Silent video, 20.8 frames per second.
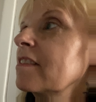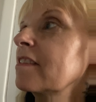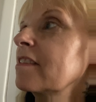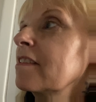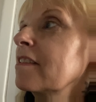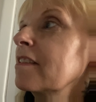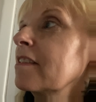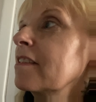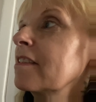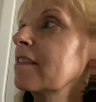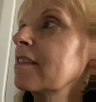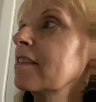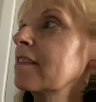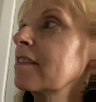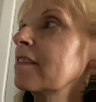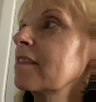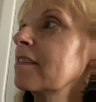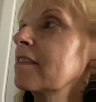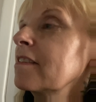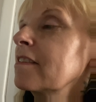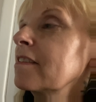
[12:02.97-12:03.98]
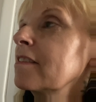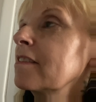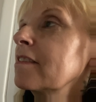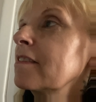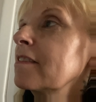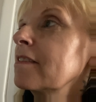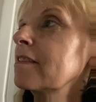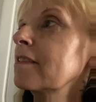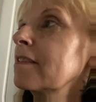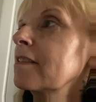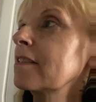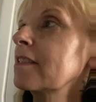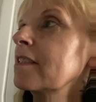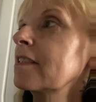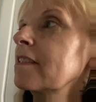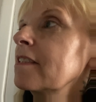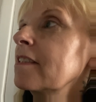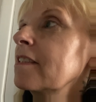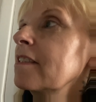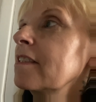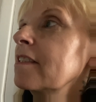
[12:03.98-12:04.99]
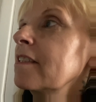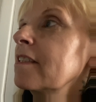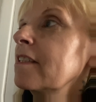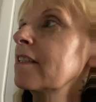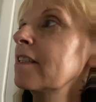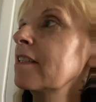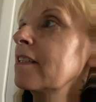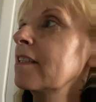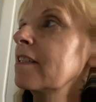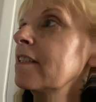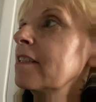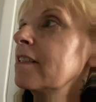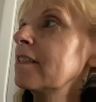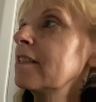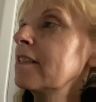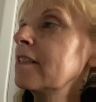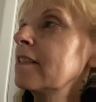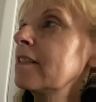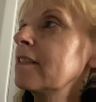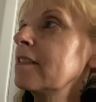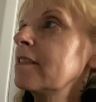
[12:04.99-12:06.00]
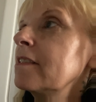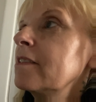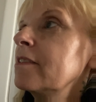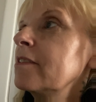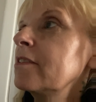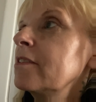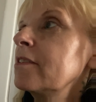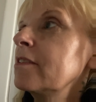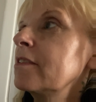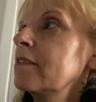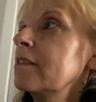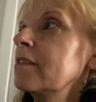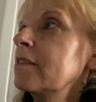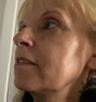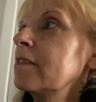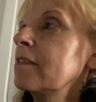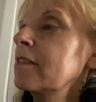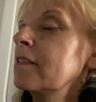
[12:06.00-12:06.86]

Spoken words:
(no one is talking)